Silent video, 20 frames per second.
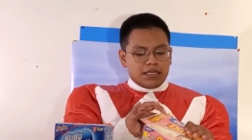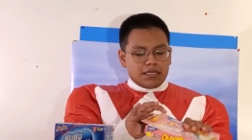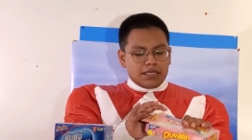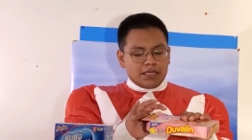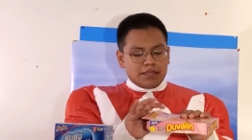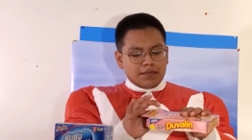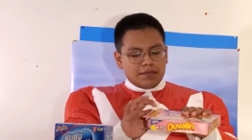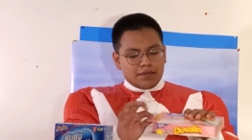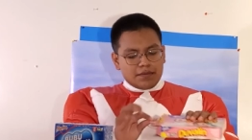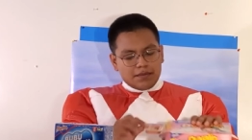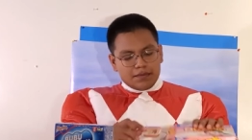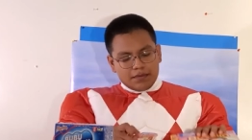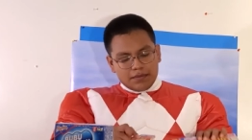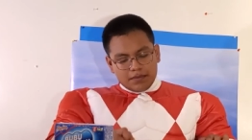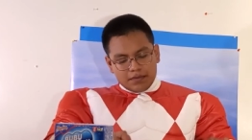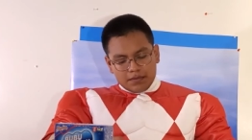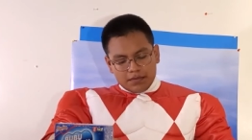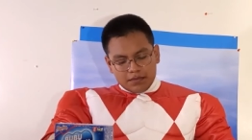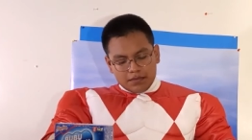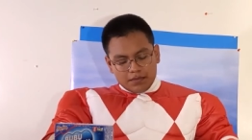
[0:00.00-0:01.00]
get,
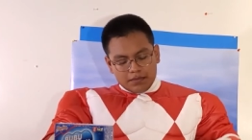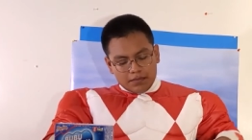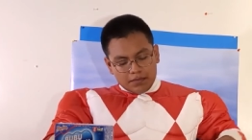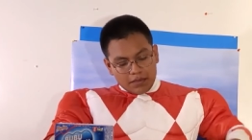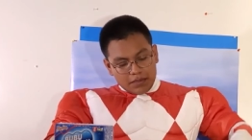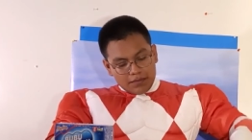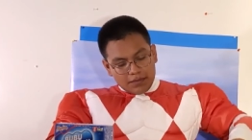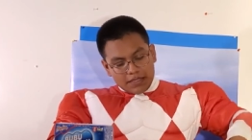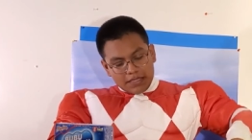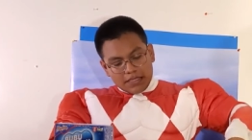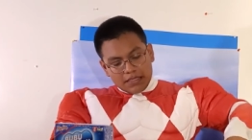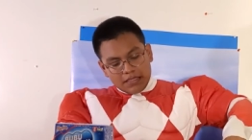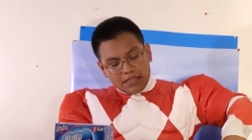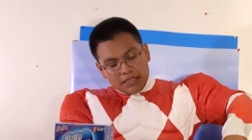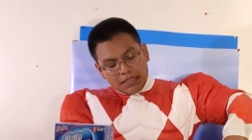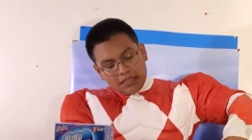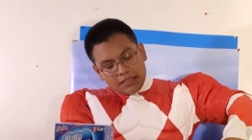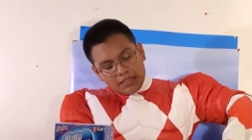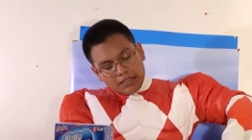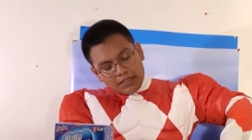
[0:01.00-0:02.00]
wow, we get a lot
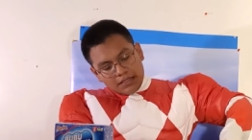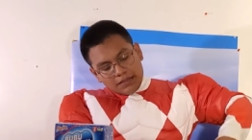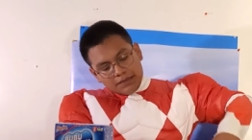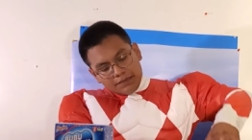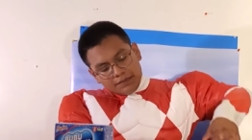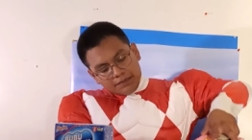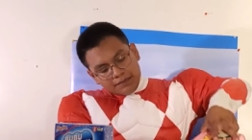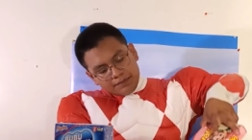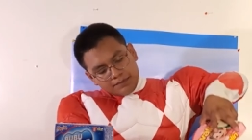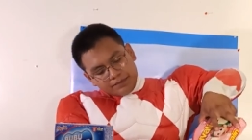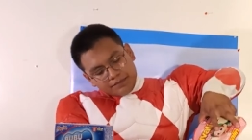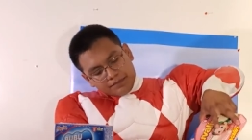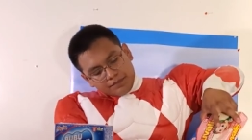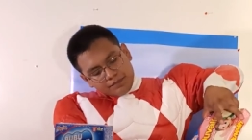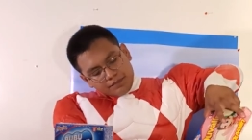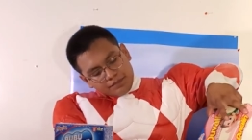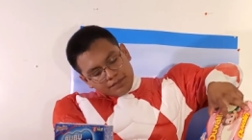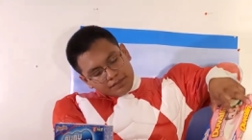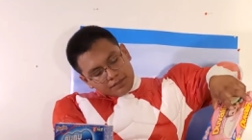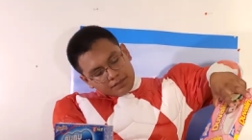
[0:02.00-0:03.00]
of
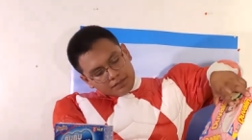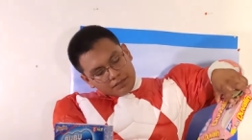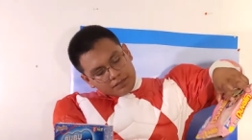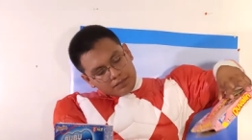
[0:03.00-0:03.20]
these.